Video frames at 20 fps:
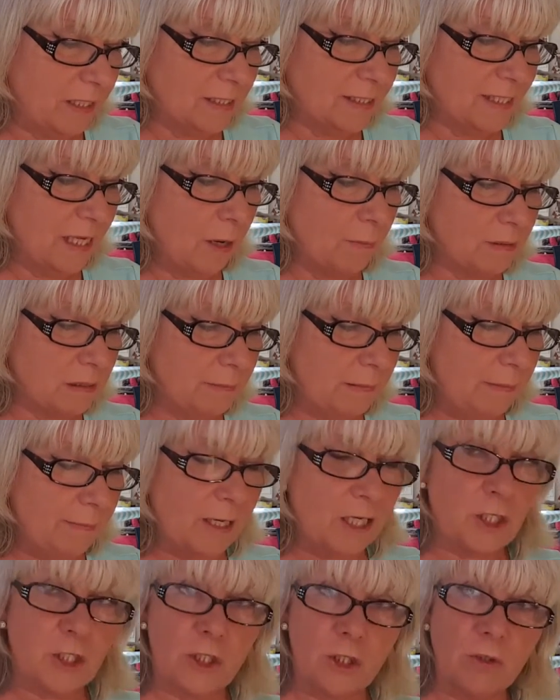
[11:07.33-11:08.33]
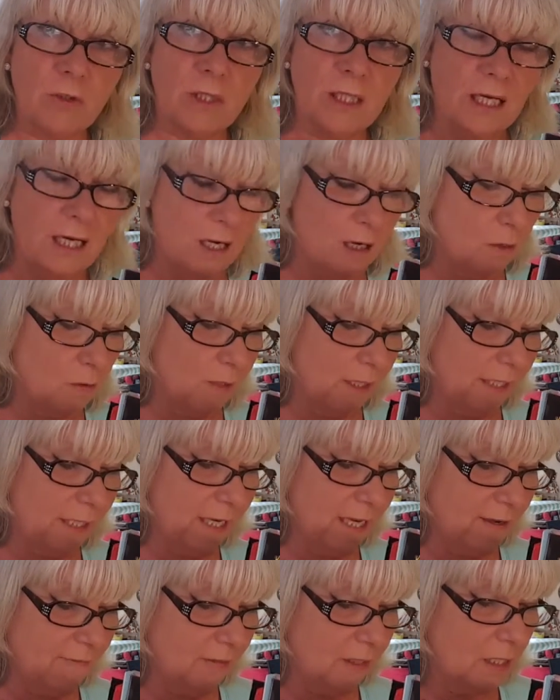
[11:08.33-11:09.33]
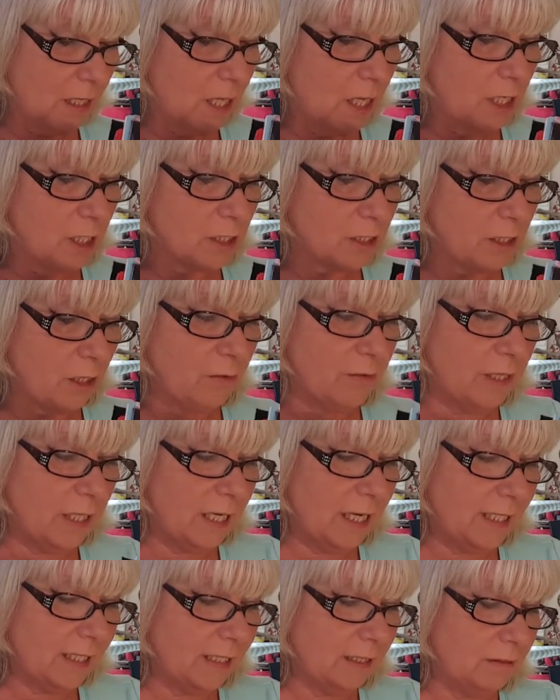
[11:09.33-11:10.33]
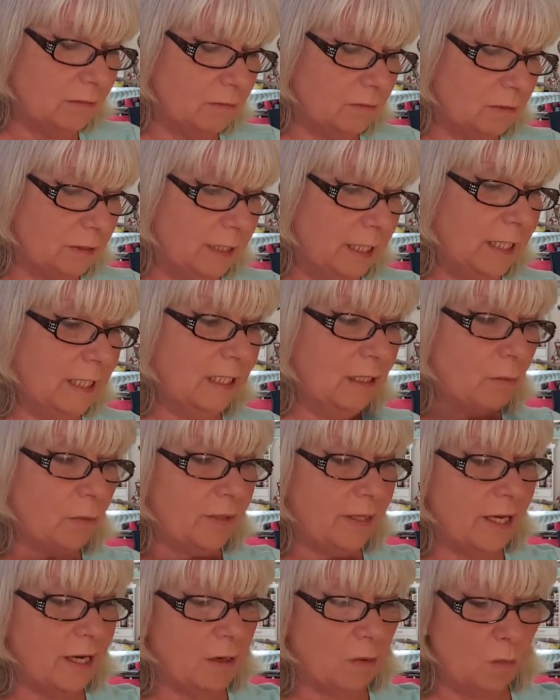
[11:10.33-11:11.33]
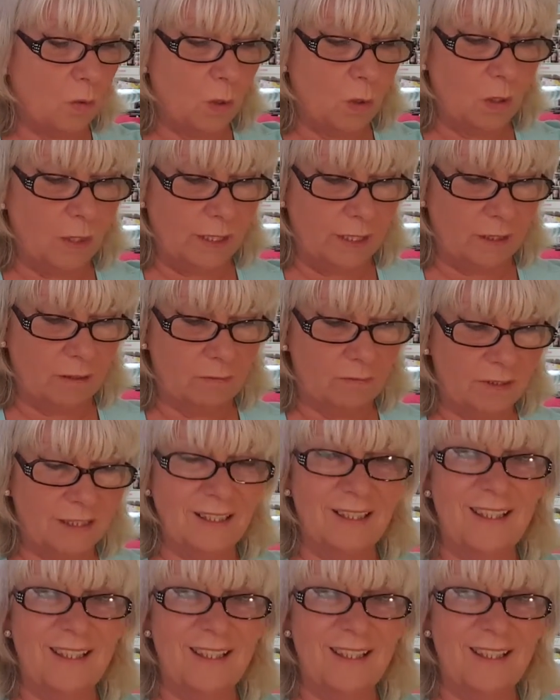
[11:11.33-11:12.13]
this helps me make sure that I already have it, so that I can get it without worrying.